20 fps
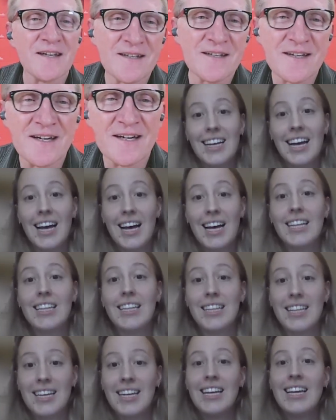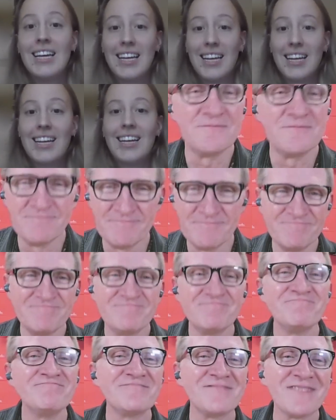conductivity. Yeah. So
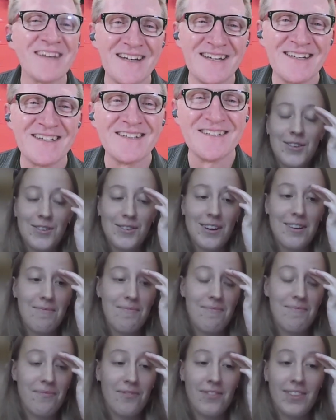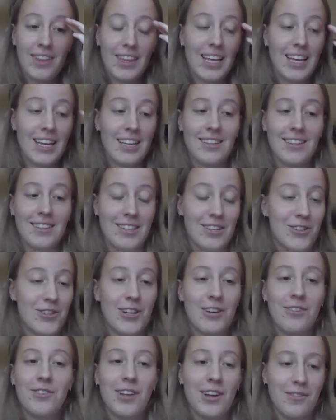yeah, these are um, like the
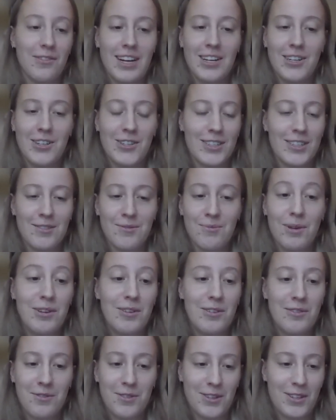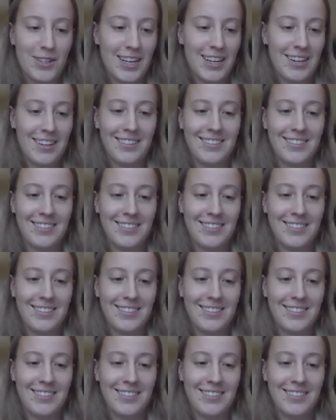shelf life actually is wonderful. I,